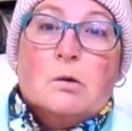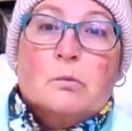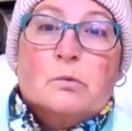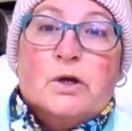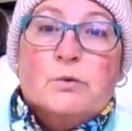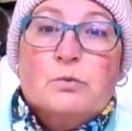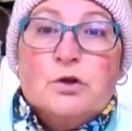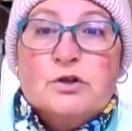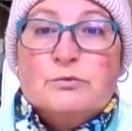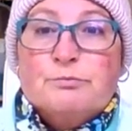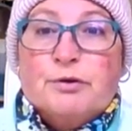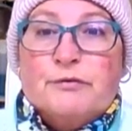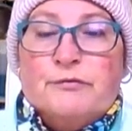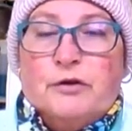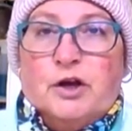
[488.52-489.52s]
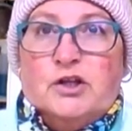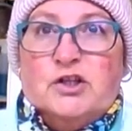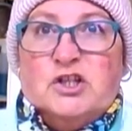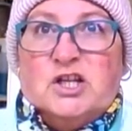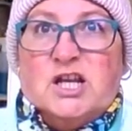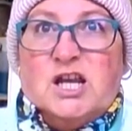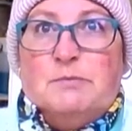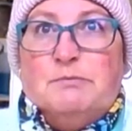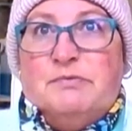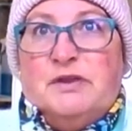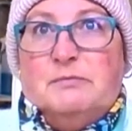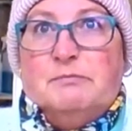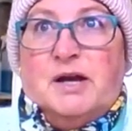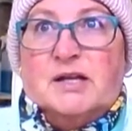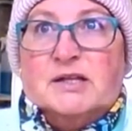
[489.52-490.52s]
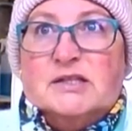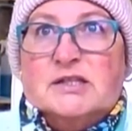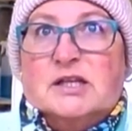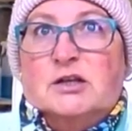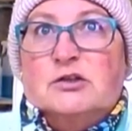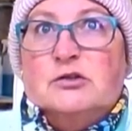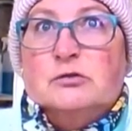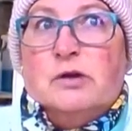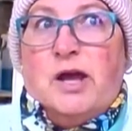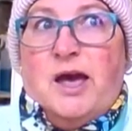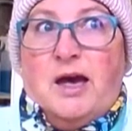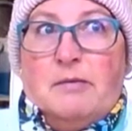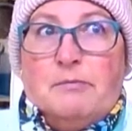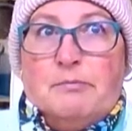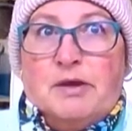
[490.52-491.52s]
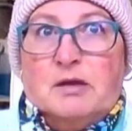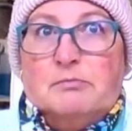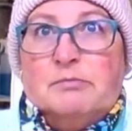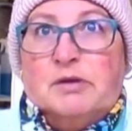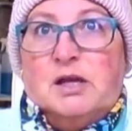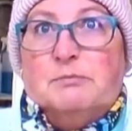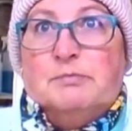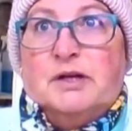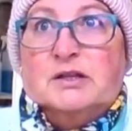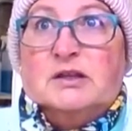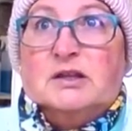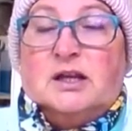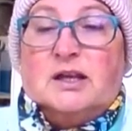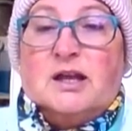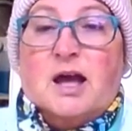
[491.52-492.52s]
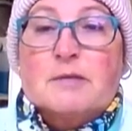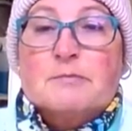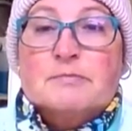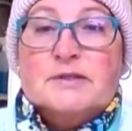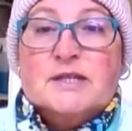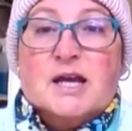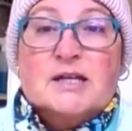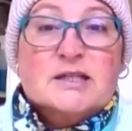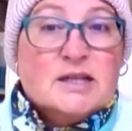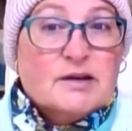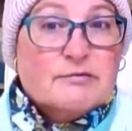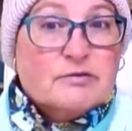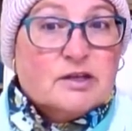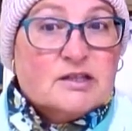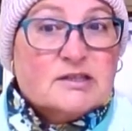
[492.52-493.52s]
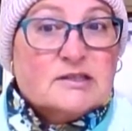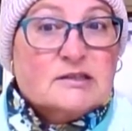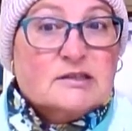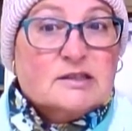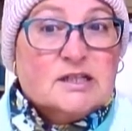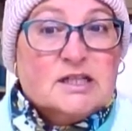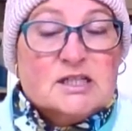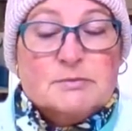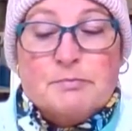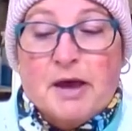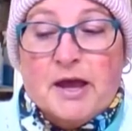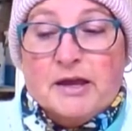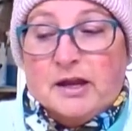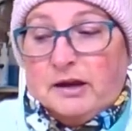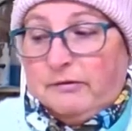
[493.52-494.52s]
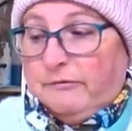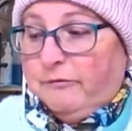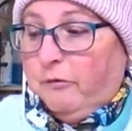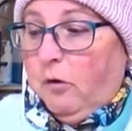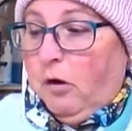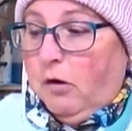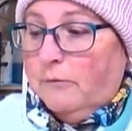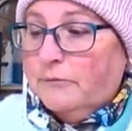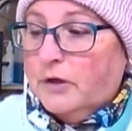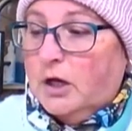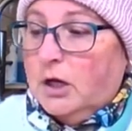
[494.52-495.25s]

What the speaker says: We would prefer to keep the bus and do Airbnb, but the campsite and everything still needs paying for.